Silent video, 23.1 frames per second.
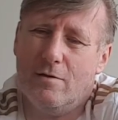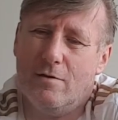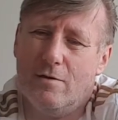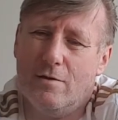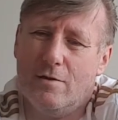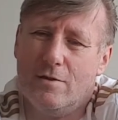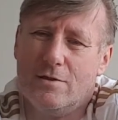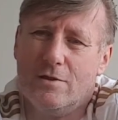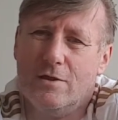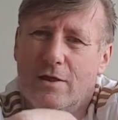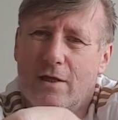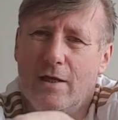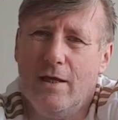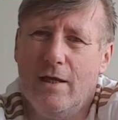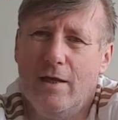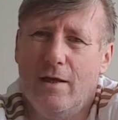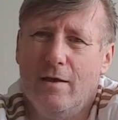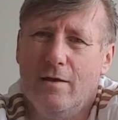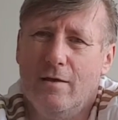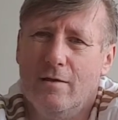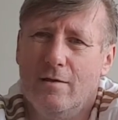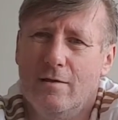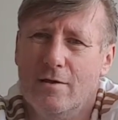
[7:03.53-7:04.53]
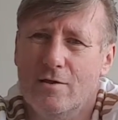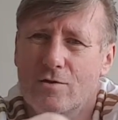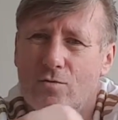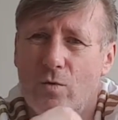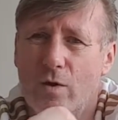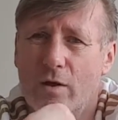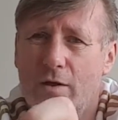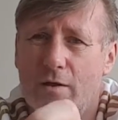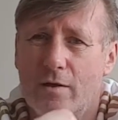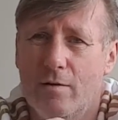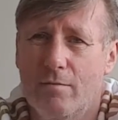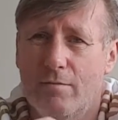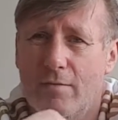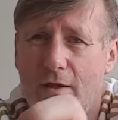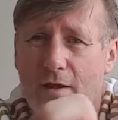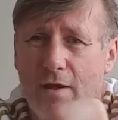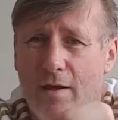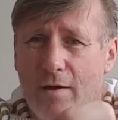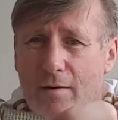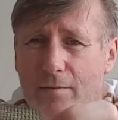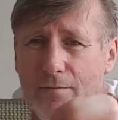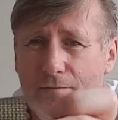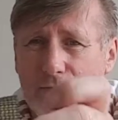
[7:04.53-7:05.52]
That's there. That's one of them
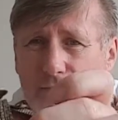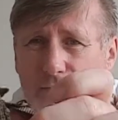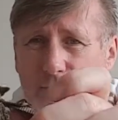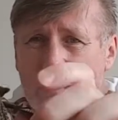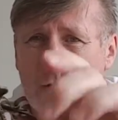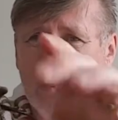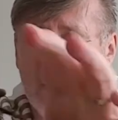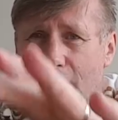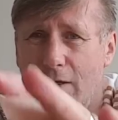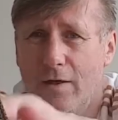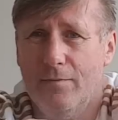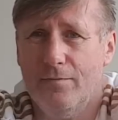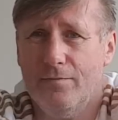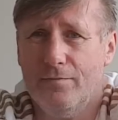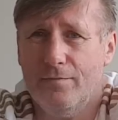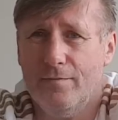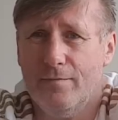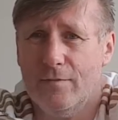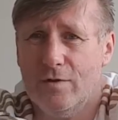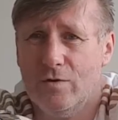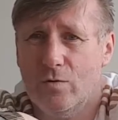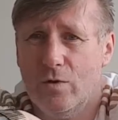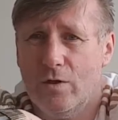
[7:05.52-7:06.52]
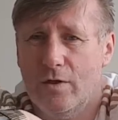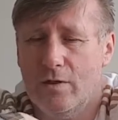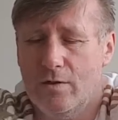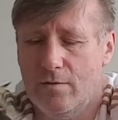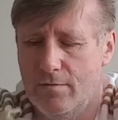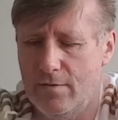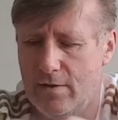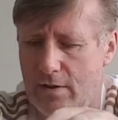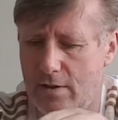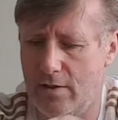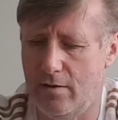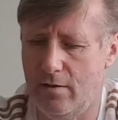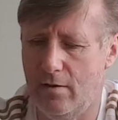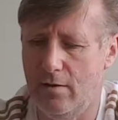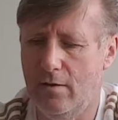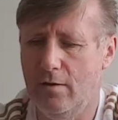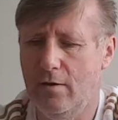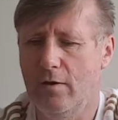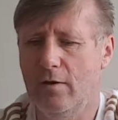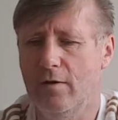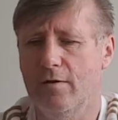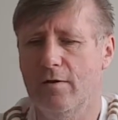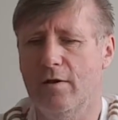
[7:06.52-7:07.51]
there. Okay, that's one of them there.
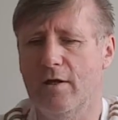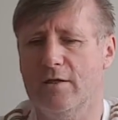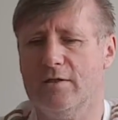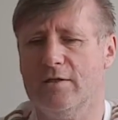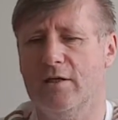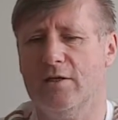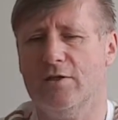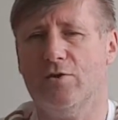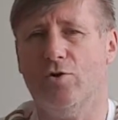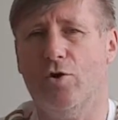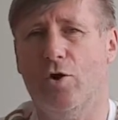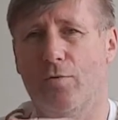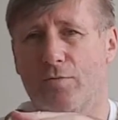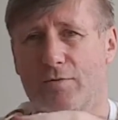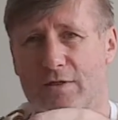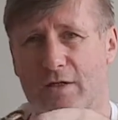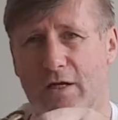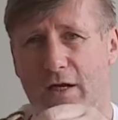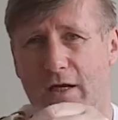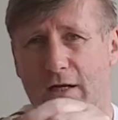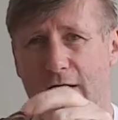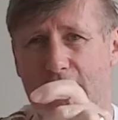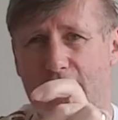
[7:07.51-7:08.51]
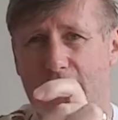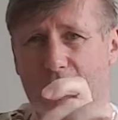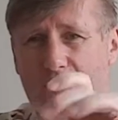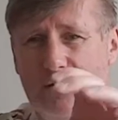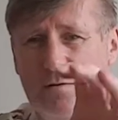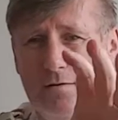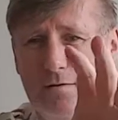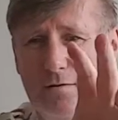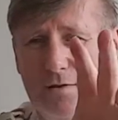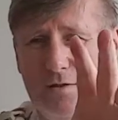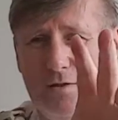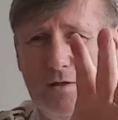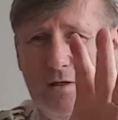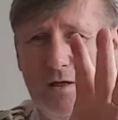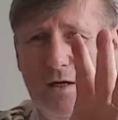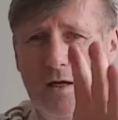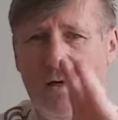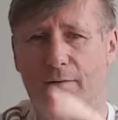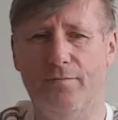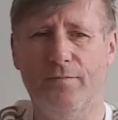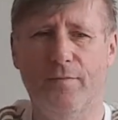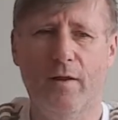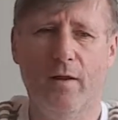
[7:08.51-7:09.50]
That's the top side. That's
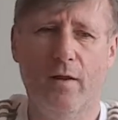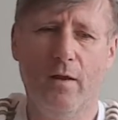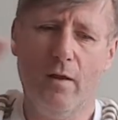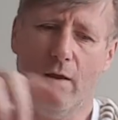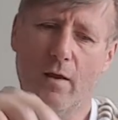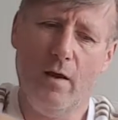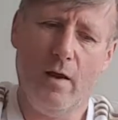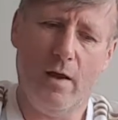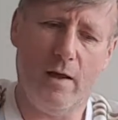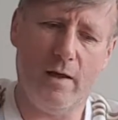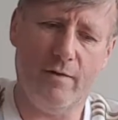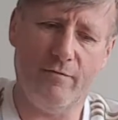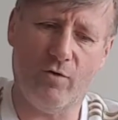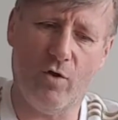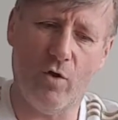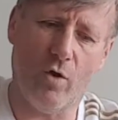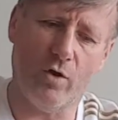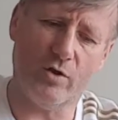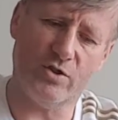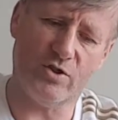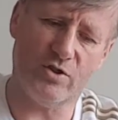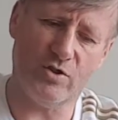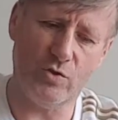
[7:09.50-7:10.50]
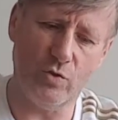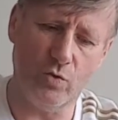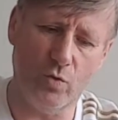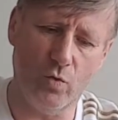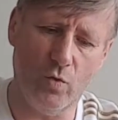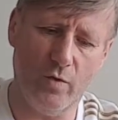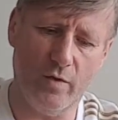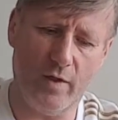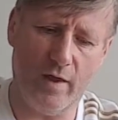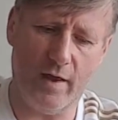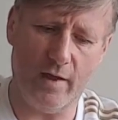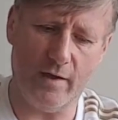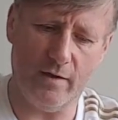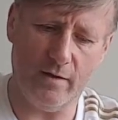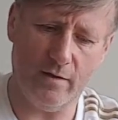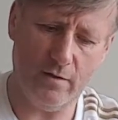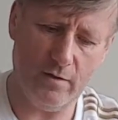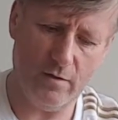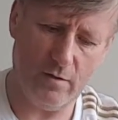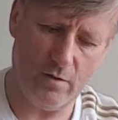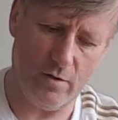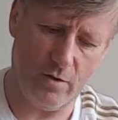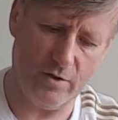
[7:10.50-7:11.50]
there. And I've got 2 then
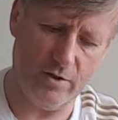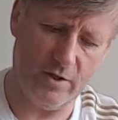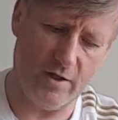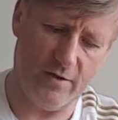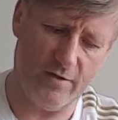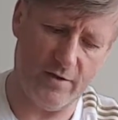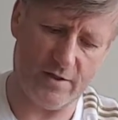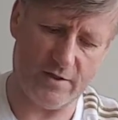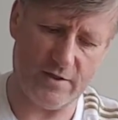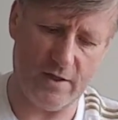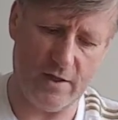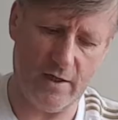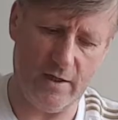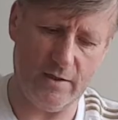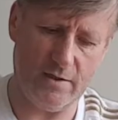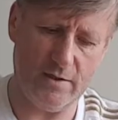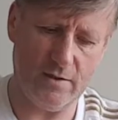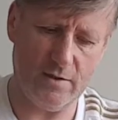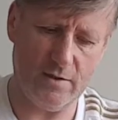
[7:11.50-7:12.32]
on the other side.